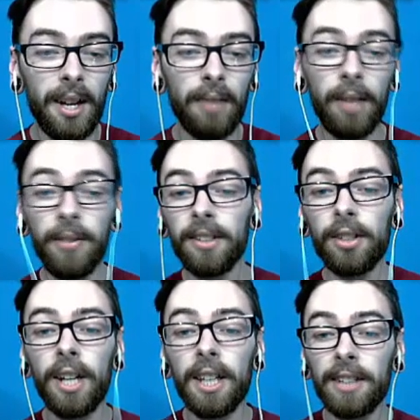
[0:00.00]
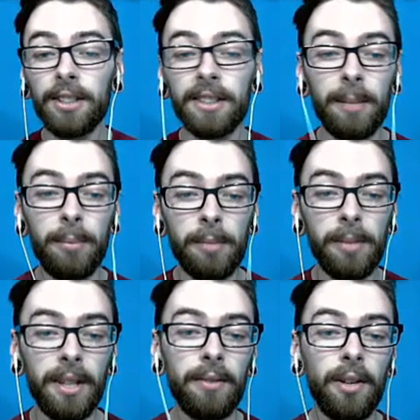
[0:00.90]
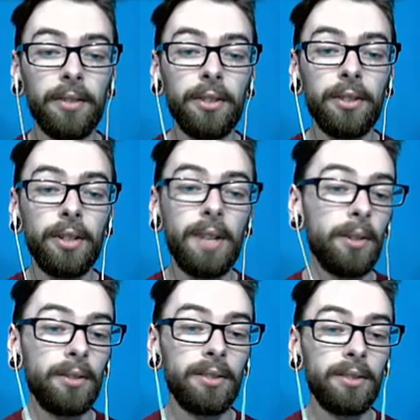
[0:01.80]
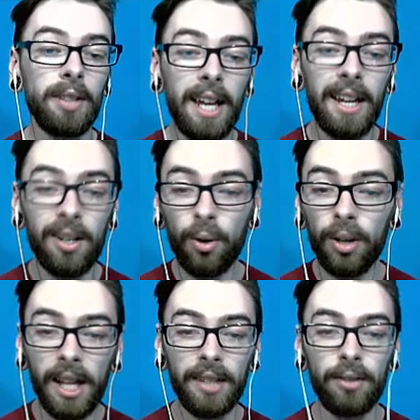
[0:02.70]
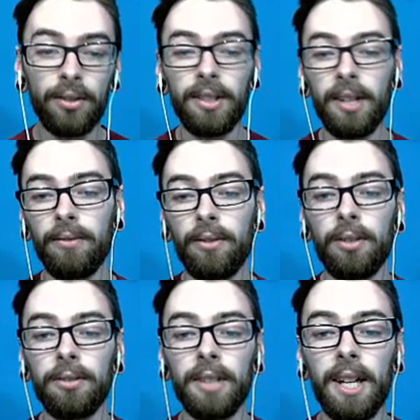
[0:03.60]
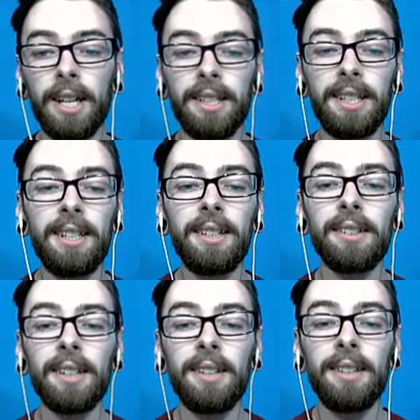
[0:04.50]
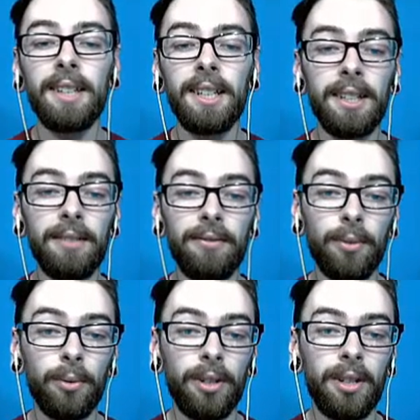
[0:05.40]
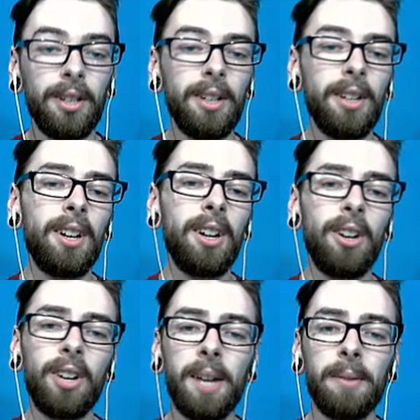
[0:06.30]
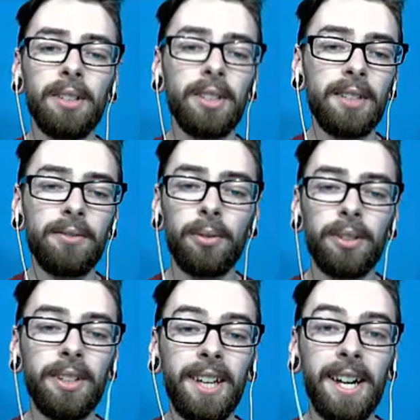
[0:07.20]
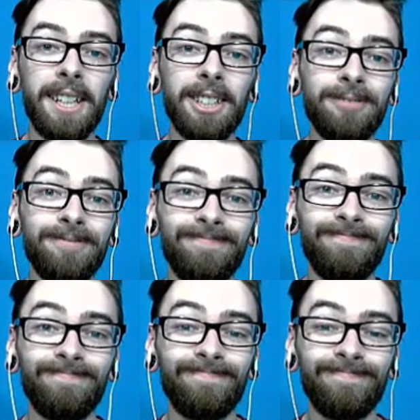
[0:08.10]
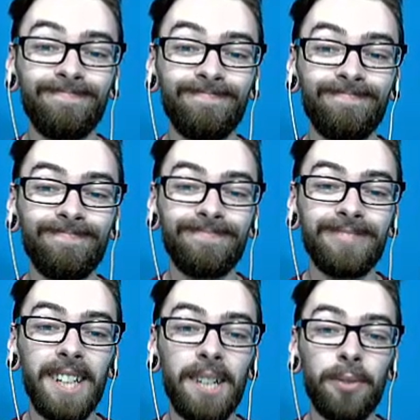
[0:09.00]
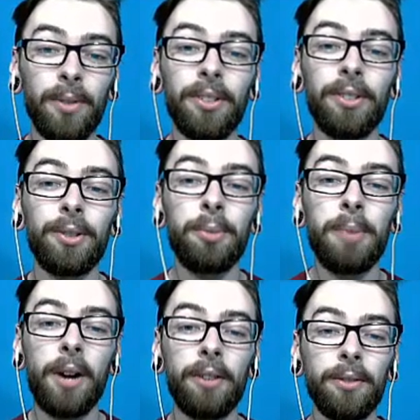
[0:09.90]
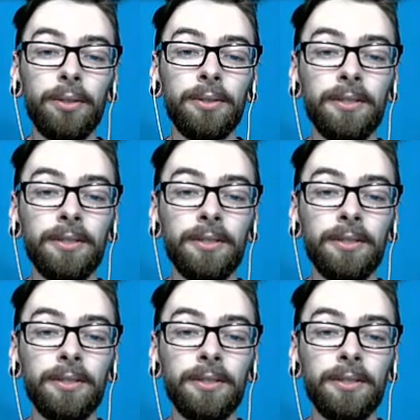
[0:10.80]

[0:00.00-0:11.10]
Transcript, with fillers: Flaaffy is a great electric-type Pokemon that evolves into Ampharos. Hey, Corlette uses Ampharos, and he's in the Elite Four. Okay, I'm not looking forward to that. Ampharos is too powerful.